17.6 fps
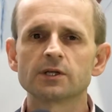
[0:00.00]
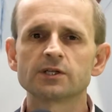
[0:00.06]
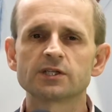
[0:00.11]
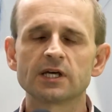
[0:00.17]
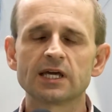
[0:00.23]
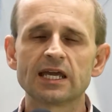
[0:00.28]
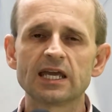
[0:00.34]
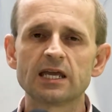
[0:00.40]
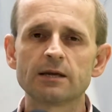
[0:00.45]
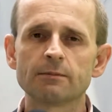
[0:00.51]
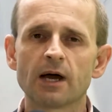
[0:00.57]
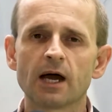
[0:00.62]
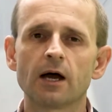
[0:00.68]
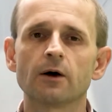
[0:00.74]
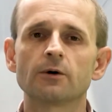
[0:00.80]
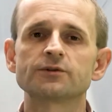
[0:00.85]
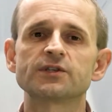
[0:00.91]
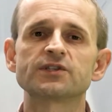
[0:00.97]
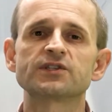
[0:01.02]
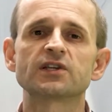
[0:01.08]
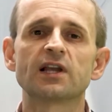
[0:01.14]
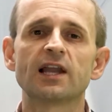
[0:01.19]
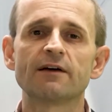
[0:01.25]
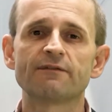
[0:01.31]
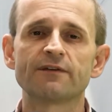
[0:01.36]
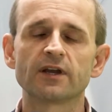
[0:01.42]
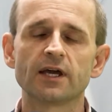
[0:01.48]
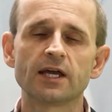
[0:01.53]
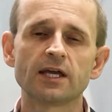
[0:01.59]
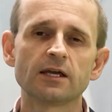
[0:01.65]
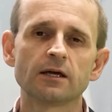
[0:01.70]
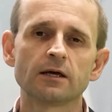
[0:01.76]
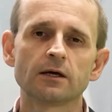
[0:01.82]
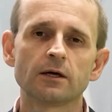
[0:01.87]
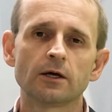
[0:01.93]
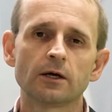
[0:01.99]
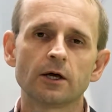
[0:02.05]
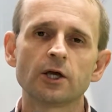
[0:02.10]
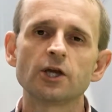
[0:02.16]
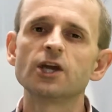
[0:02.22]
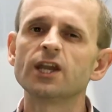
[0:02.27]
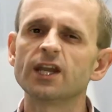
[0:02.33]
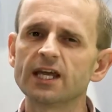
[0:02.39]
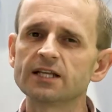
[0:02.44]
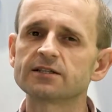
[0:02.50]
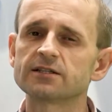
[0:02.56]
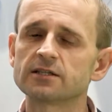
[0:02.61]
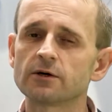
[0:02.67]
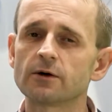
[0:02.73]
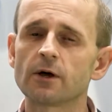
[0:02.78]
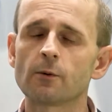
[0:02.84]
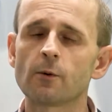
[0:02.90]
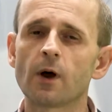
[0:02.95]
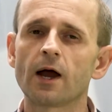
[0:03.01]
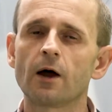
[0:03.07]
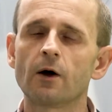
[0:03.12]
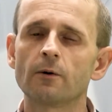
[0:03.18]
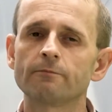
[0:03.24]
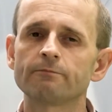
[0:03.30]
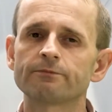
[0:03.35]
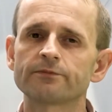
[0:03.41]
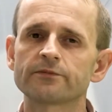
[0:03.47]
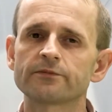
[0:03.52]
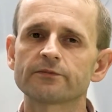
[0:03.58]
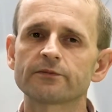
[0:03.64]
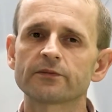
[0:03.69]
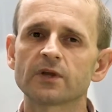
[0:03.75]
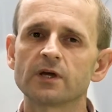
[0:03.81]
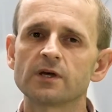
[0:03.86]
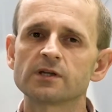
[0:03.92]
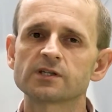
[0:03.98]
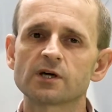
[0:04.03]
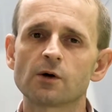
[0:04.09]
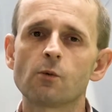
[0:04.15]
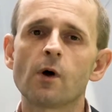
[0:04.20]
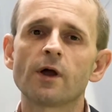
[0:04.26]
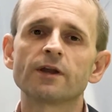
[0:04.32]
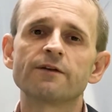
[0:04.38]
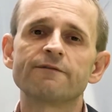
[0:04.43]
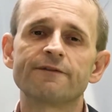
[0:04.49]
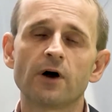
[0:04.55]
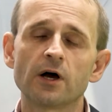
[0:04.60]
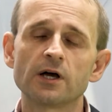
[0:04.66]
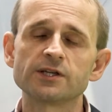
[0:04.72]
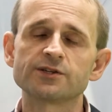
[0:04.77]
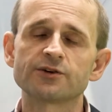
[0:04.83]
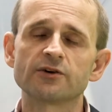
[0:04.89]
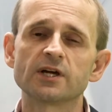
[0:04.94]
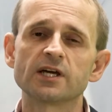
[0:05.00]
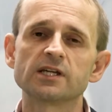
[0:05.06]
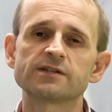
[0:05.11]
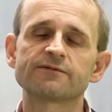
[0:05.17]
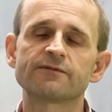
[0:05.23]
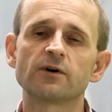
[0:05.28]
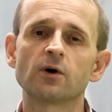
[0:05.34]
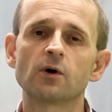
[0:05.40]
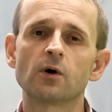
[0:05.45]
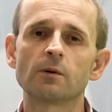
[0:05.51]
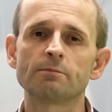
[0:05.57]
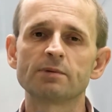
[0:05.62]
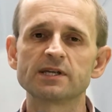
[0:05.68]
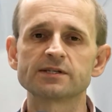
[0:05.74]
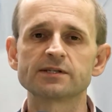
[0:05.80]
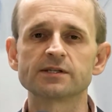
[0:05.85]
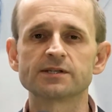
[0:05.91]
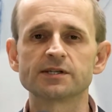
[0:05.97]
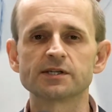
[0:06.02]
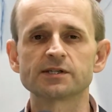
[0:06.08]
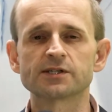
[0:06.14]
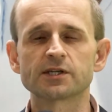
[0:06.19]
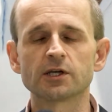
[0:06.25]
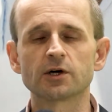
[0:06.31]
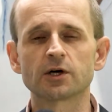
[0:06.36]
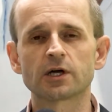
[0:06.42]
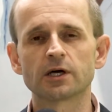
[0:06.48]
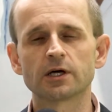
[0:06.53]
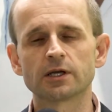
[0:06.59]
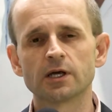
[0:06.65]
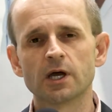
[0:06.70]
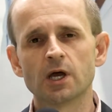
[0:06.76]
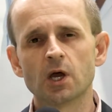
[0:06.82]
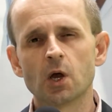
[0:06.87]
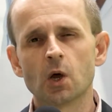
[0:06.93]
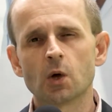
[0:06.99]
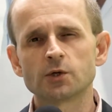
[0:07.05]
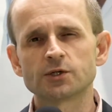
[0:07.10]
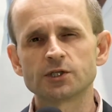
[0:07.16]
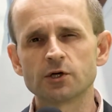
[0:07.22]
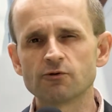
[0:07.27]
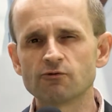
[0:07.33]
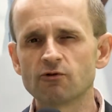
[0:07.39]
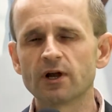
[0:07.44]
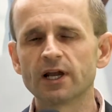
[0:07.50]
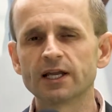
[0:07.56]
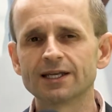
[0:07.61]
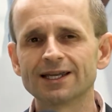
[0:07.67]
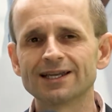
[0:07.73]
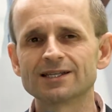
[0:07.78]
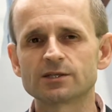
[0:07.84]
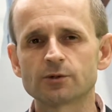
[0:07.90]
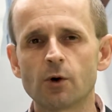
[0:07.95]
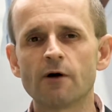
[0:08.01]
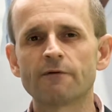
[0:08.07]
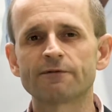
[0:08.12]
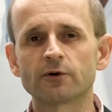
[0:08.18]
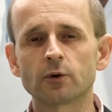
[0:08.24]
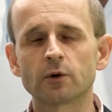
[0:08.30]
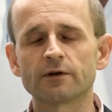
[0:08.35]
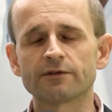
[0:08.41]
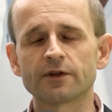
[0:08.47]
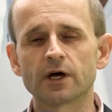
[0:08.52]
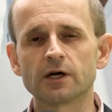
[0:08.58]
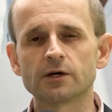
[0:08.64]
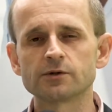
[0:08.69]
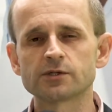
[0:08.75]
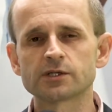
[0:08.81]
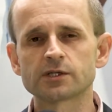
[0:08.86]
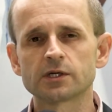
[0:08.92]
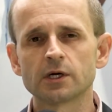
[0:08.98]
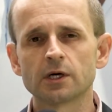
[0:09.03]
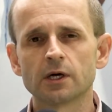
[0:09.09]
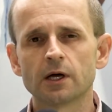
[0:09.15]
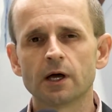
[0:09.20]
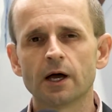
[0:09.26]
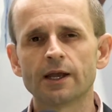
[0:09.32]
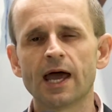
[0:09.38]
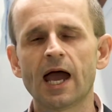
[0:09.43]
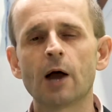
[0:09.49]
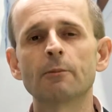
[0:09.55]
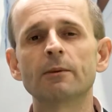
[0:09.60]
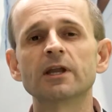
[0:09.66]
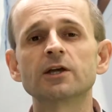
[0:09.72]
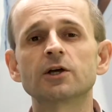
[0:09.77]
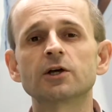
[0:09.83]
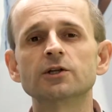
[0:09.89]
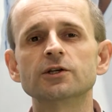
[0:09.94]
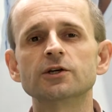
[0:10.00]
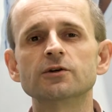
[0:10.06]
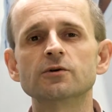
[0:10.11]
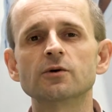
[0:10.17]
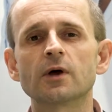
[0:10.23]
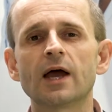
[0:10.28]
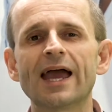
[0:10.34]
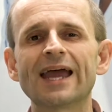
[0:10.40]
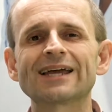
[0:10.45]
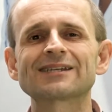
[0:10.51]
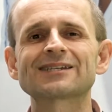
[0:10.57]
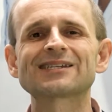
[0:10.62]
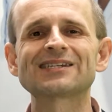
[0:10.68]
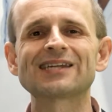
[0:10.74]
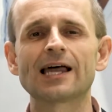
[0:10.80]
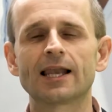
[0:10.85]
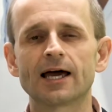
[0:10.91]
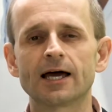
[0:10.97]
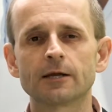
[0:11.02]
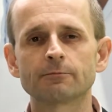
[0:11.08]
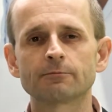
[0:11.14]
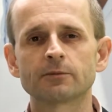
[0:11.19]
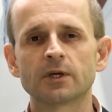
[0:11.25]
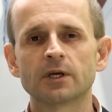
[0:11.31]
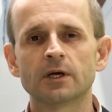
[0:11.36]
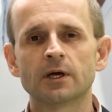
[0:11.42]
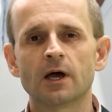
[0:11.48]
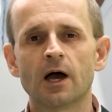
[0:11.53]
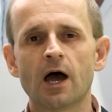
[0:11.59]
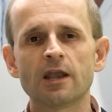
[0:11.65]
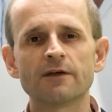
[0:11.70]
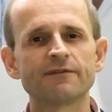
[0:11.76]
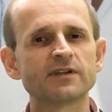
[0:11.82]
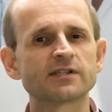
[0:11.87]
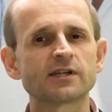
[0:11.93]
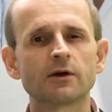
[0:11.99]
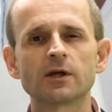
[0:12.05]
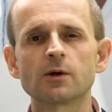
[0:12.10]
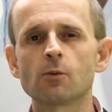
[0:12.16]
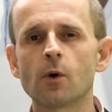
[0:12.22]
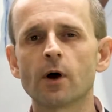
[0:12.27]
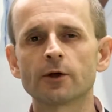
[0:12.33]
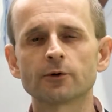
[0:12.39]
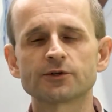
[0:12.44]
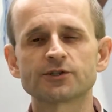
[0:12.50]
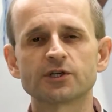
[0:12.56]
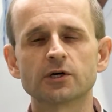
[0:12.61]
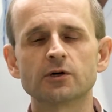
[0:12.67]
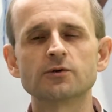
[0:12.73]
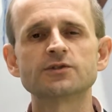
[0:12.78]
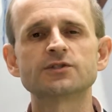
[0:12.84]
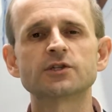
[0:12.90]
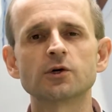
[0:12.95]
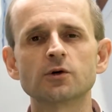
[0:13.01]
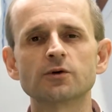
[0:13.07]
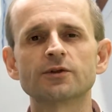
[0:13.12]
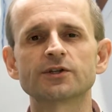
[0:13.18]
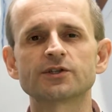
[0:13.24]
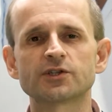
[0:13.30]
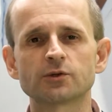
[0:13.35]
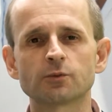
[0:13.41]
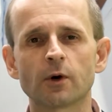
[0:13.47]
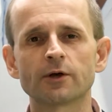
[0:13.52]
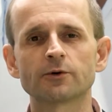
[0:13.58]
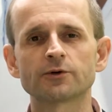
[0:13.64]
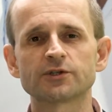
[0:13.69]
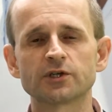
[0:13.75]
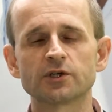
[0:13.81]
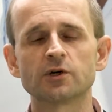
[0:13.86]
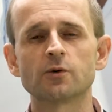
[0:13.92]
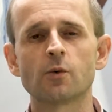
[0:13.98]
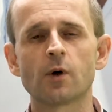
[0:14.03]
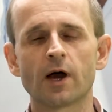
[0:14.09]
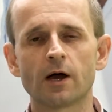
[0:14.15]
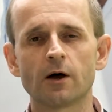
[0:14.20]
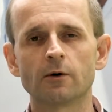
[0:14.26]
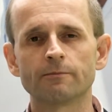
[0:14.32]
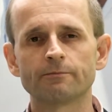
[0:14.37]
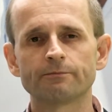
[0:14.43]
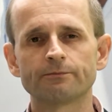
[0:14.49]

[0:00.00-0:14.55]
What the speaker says: to email, to telephony, you need to do it well. So one advisory is for businesses to look at, do you really need to offer all of those? And how many can you excel at? And if it's only one or two, do the one or two well.